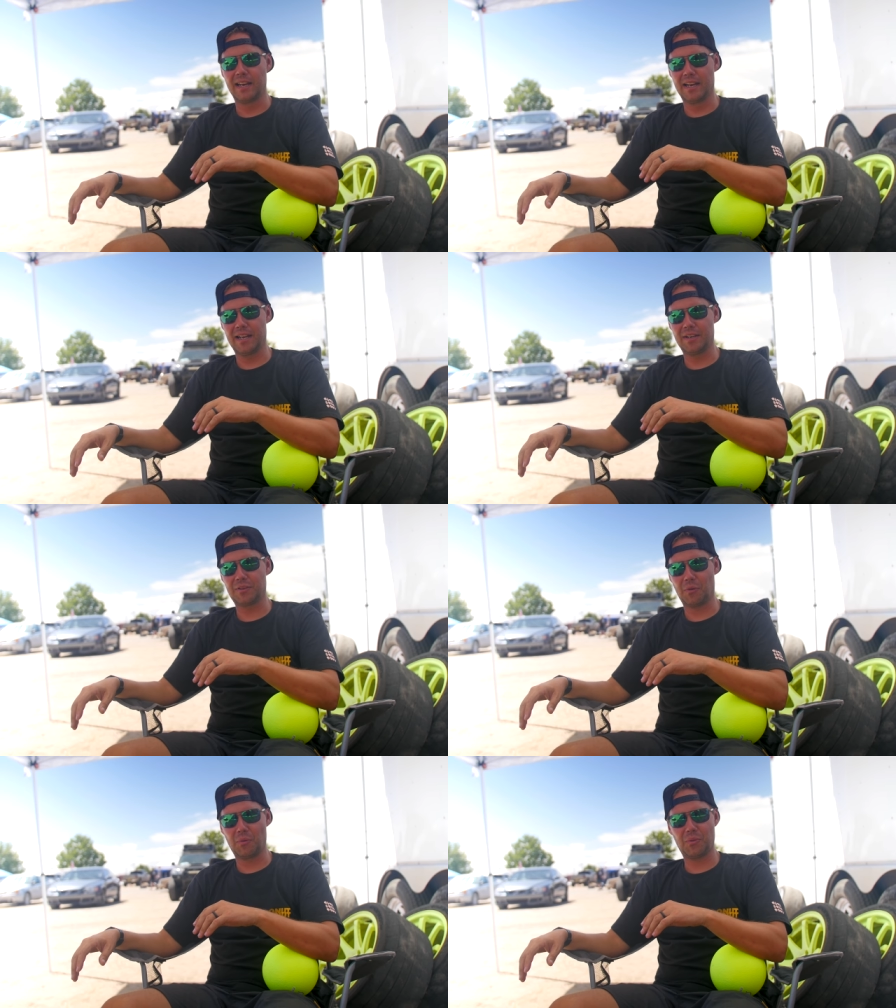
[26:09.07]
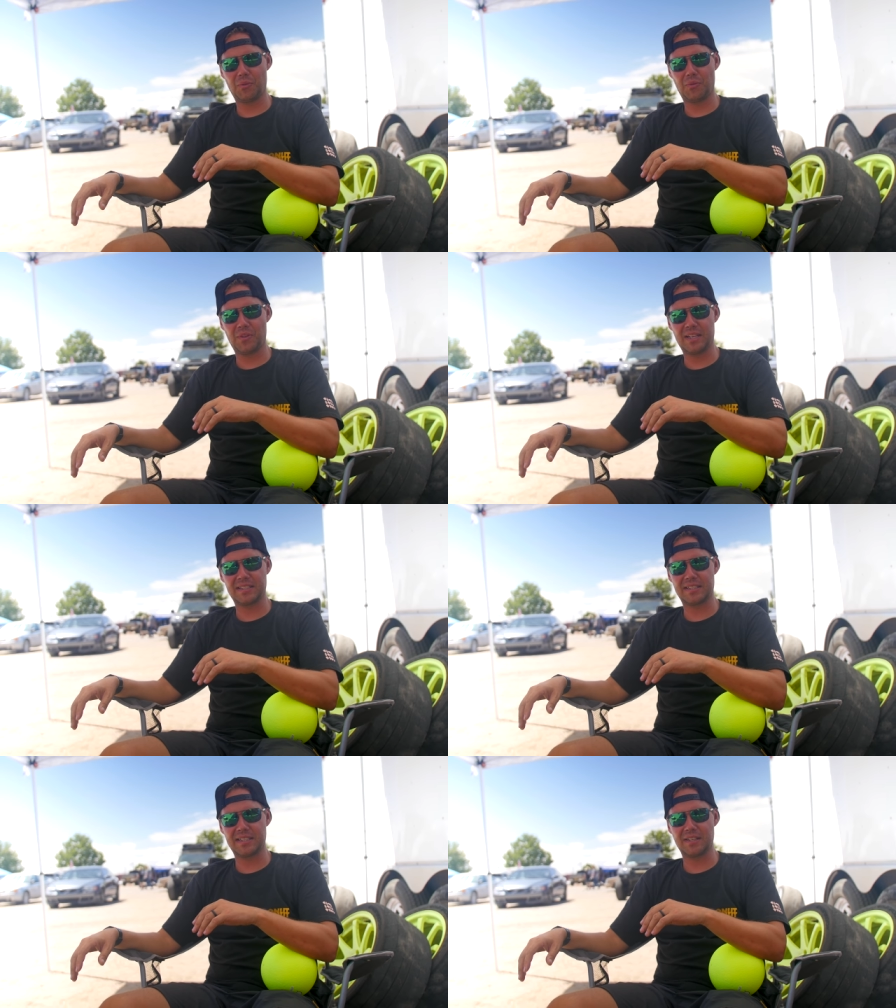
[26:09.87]
And I don't
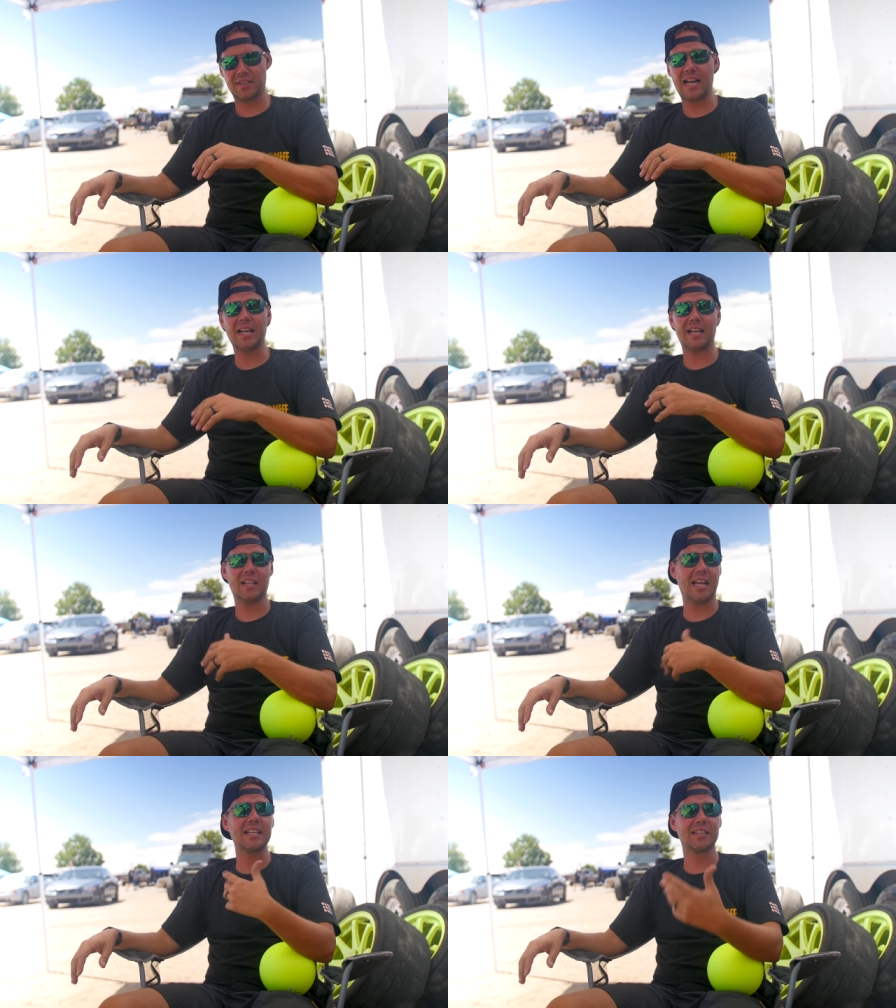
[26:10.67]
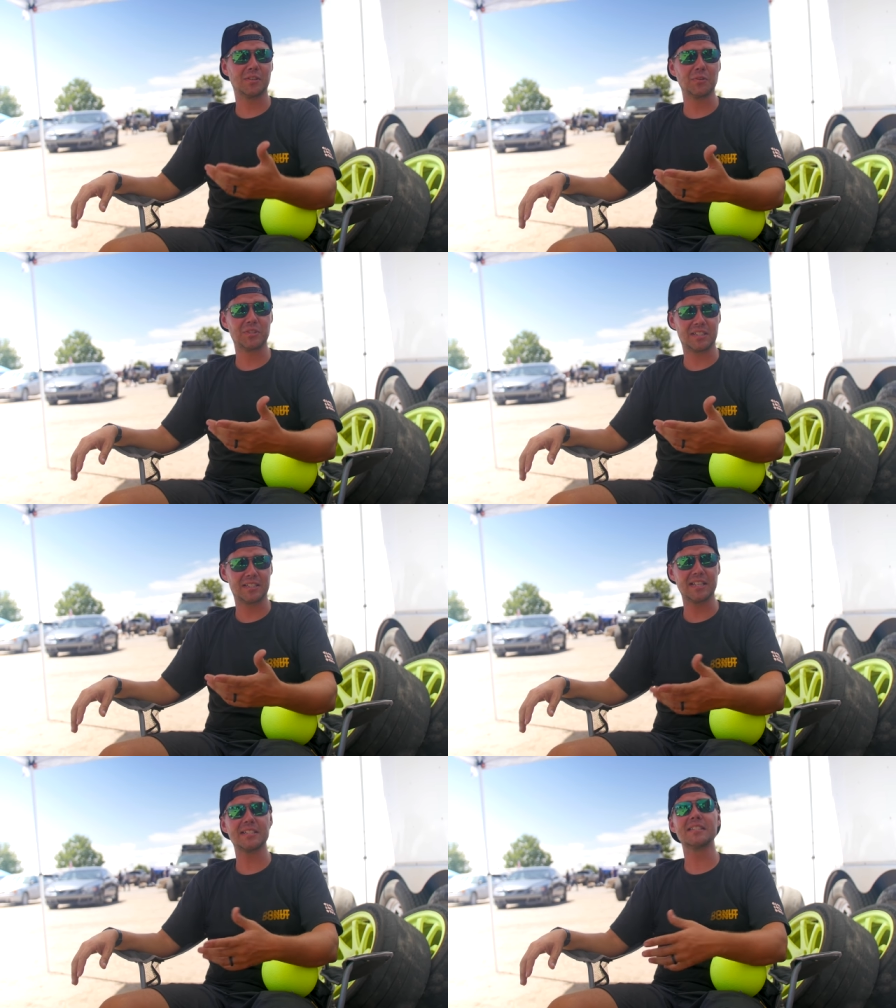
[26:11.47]
necessarily, I, I like that those
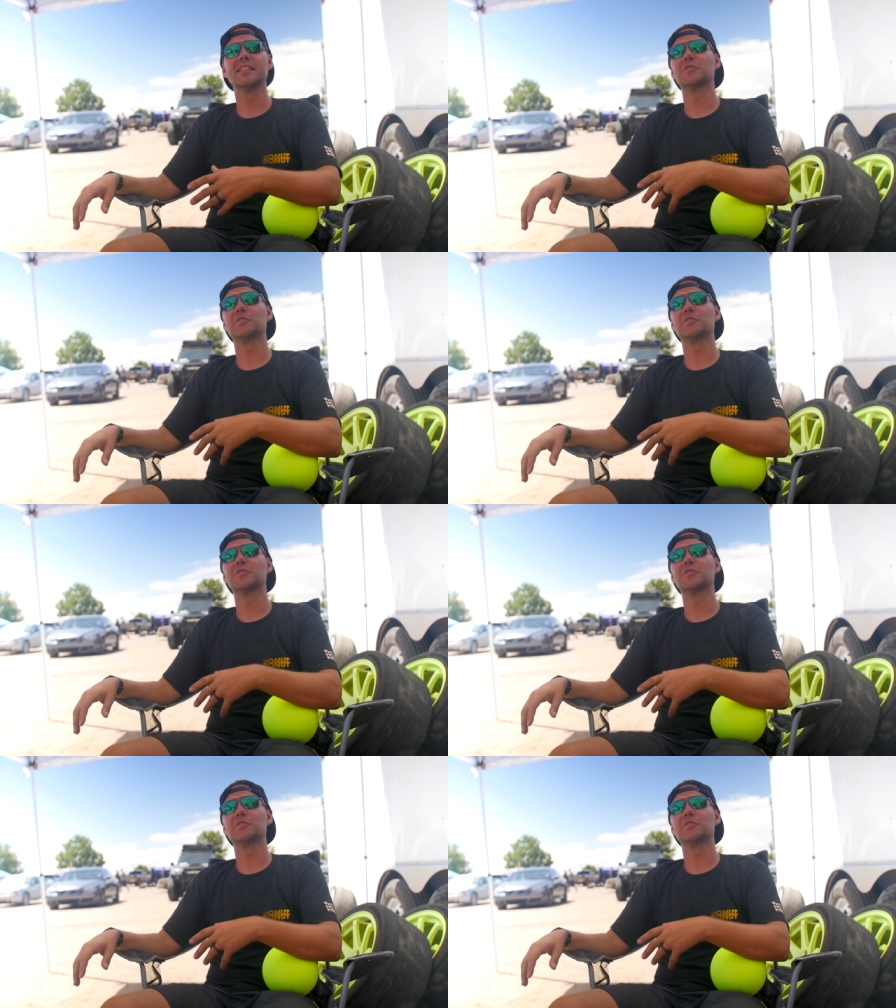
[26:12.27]
exist.